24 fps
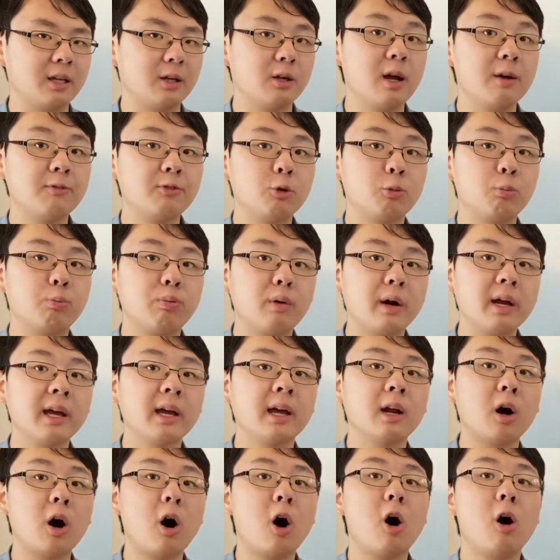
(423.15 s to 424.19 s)
You have to bring
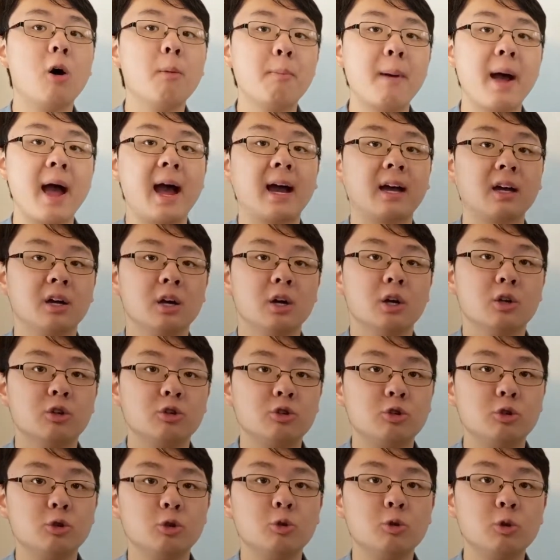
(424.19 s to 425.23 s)
it all back
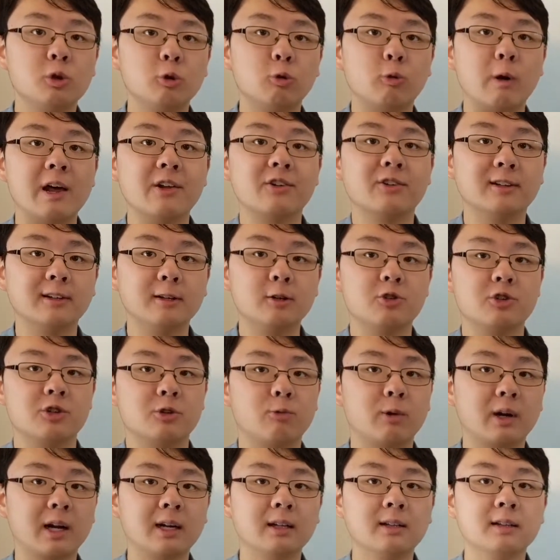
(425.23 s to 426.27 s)
to the resolution.
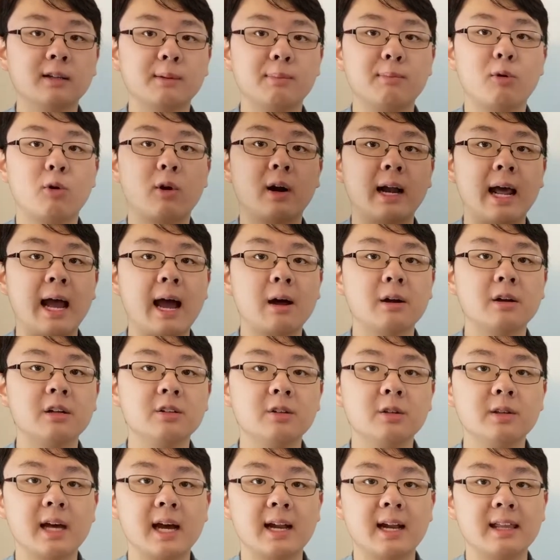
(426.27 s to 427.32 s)
We're going to look more at how to
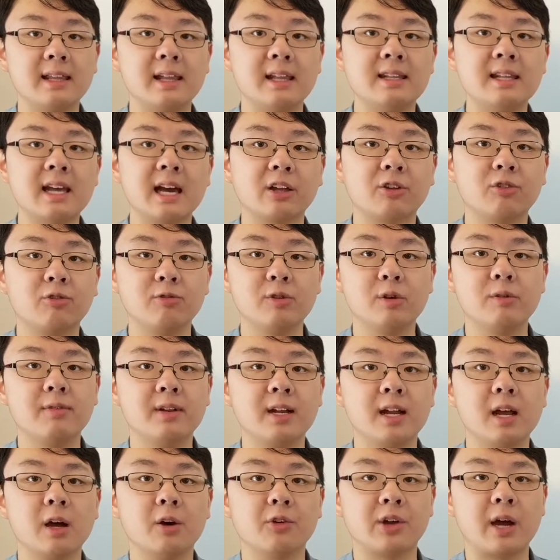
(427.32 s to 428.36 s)
do that in the next few
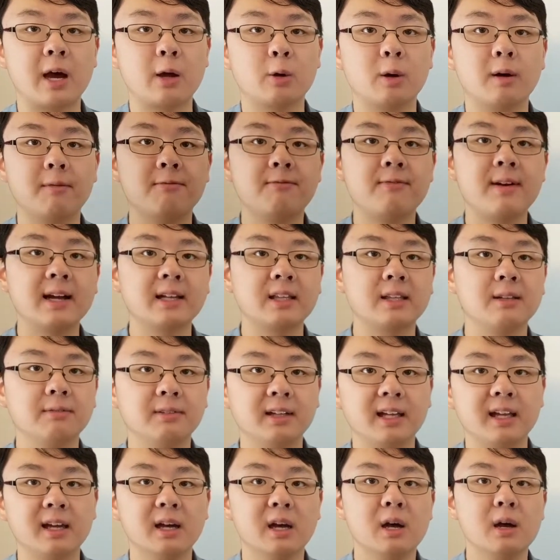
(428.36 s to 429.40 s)
videos, how to
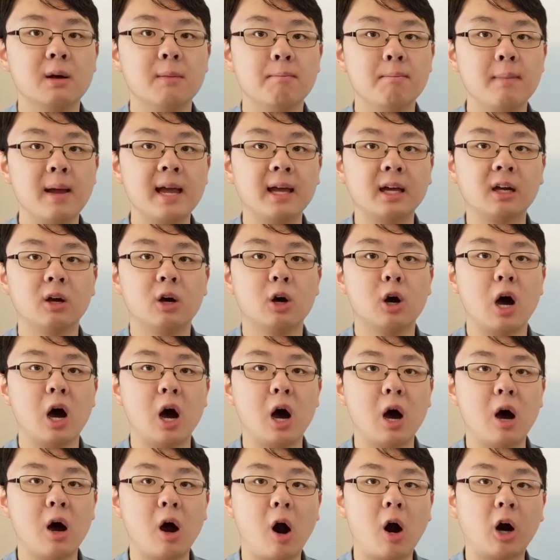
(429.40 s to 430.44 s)
effectively make
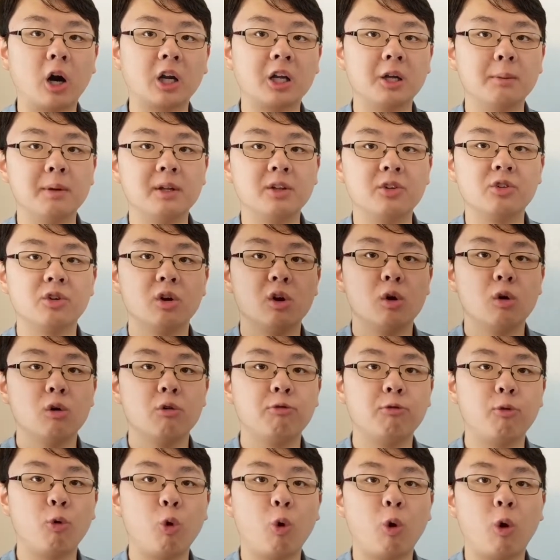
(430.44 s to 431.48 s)
arguments
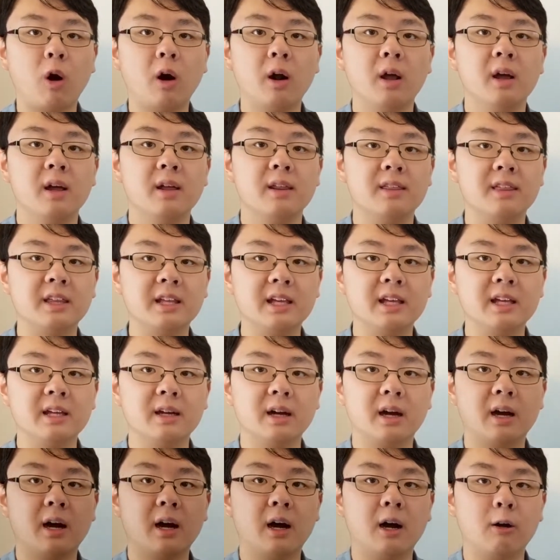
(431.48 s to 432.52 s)
for the
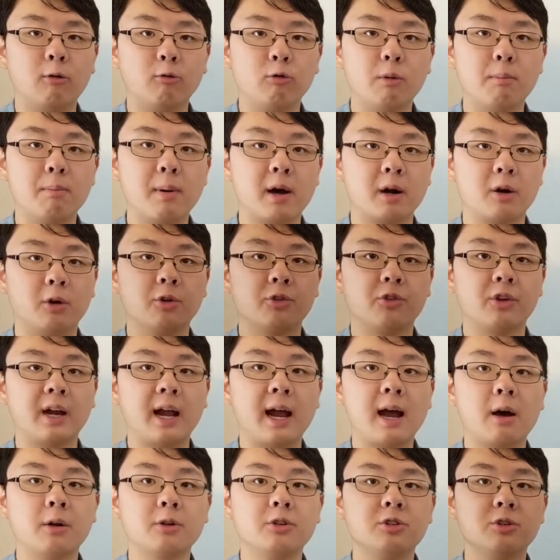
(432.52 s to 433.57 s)
rebuttals and
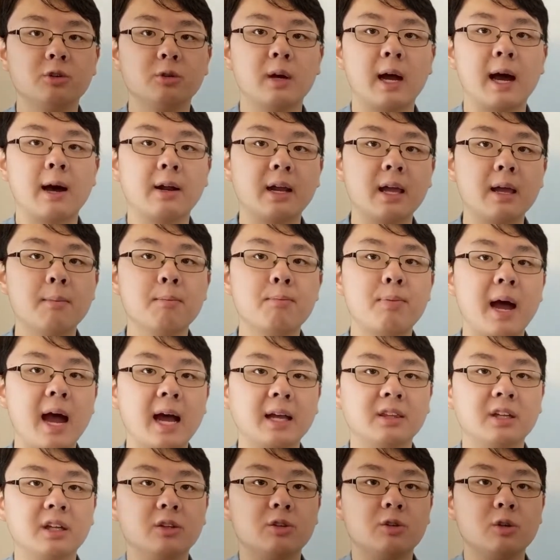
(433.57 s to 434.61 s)
how to
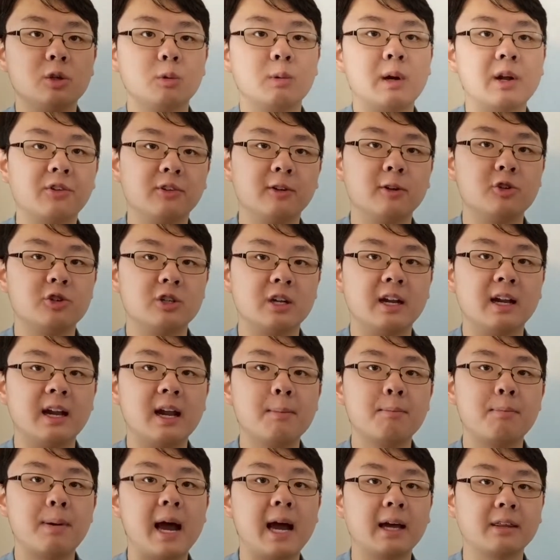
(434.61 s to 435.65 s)
impact it to the resolution and
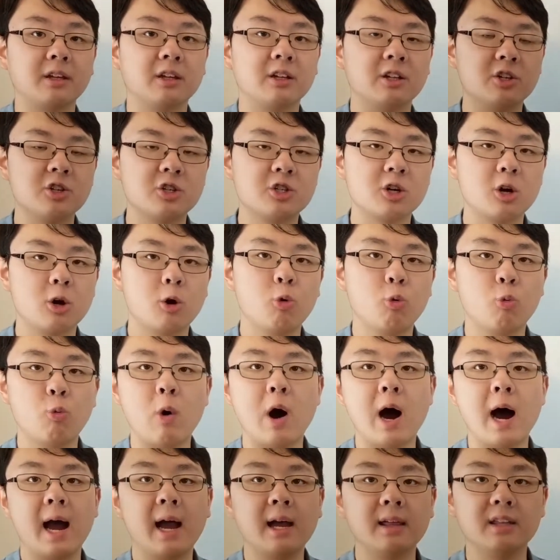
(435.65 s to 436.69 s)
impact it and show
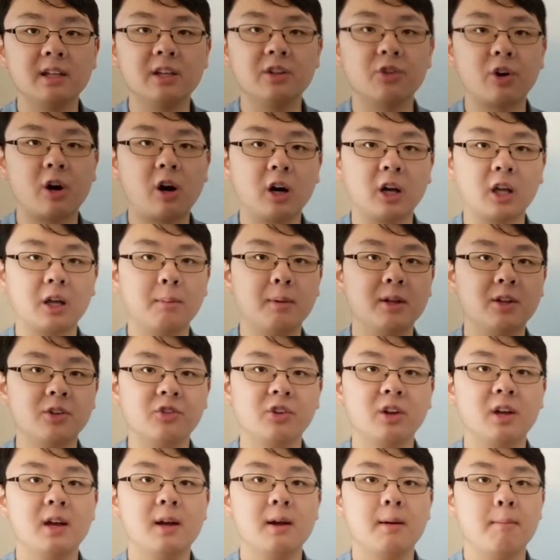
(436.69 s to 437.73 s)
why these
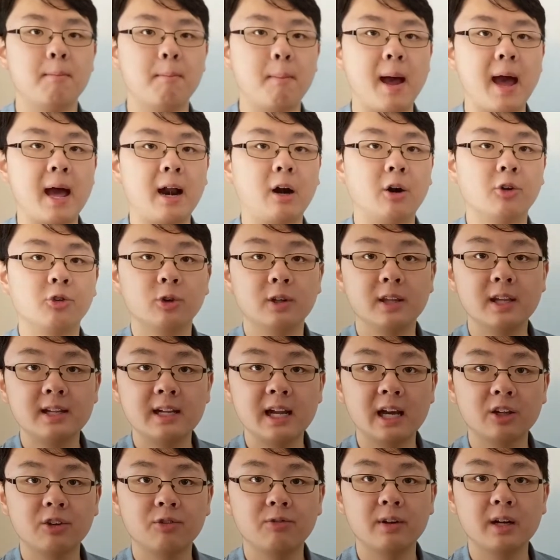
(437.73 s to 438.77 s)
arguments matter. So in the
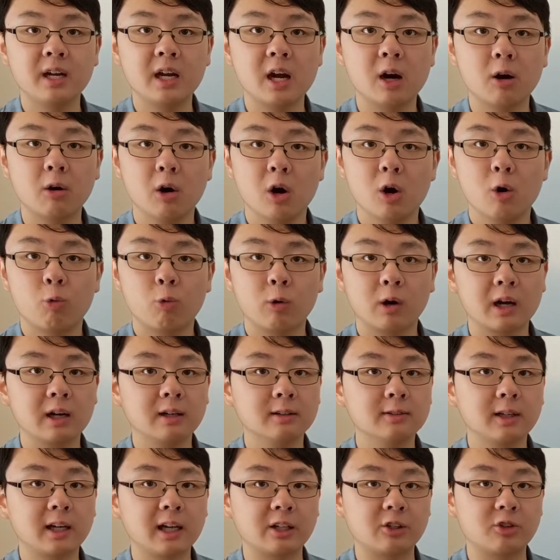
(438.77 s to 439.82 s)
next video, we're going to
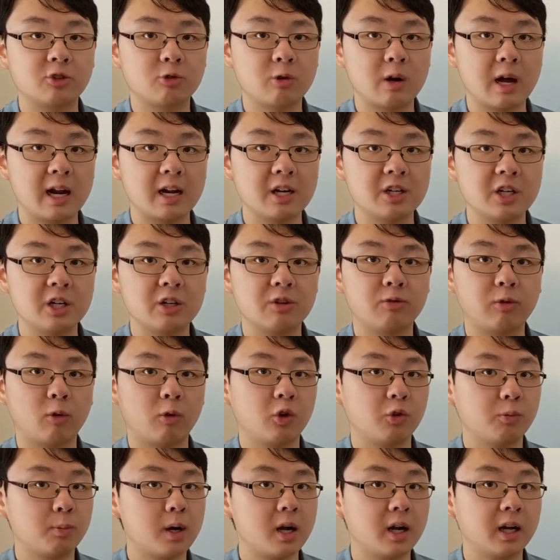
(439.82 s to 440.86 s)
look at strategies for
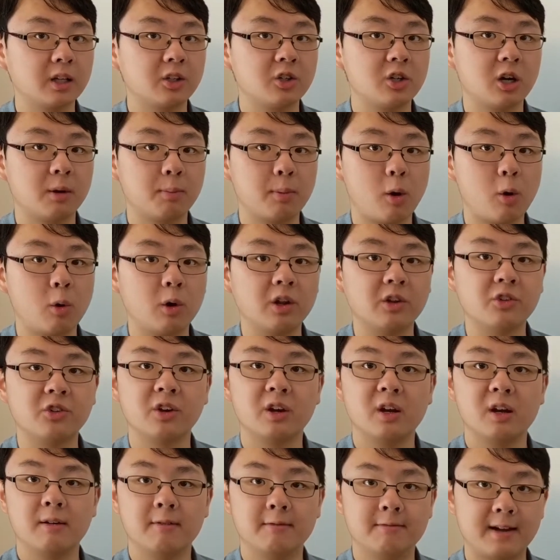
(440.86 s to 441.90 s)
responding to your opponent's
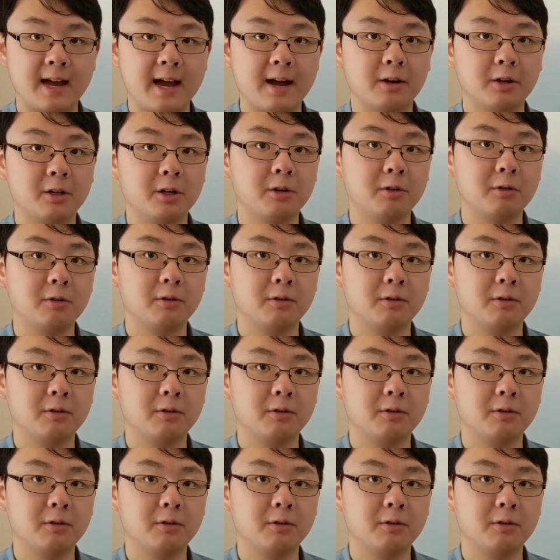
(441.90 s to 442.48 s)
value.